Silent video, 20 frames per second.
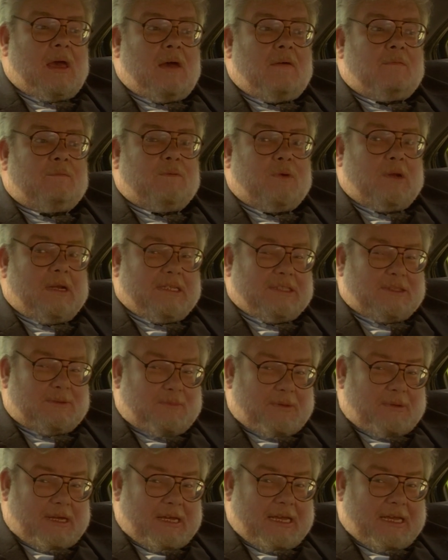Full
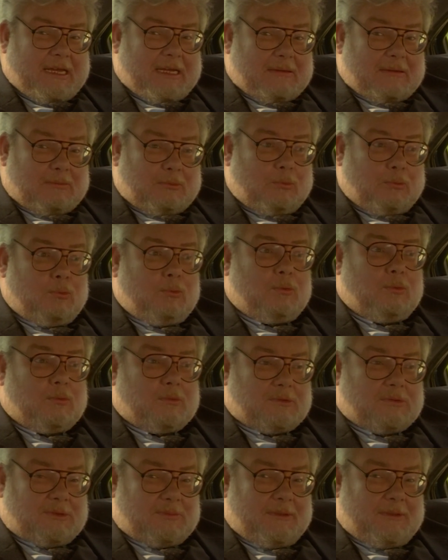SP? Ooh,
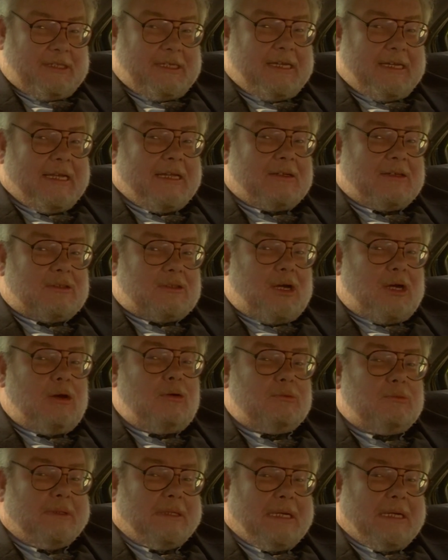speaking in
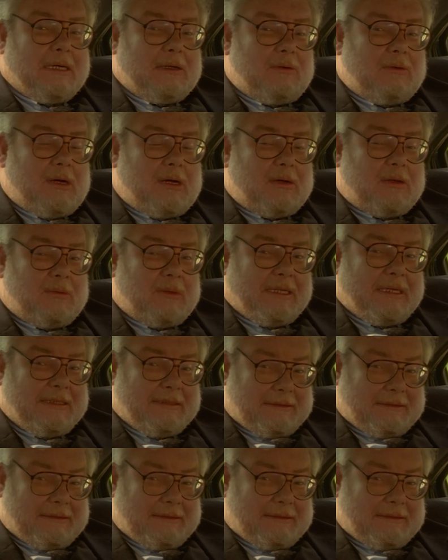code now, are we?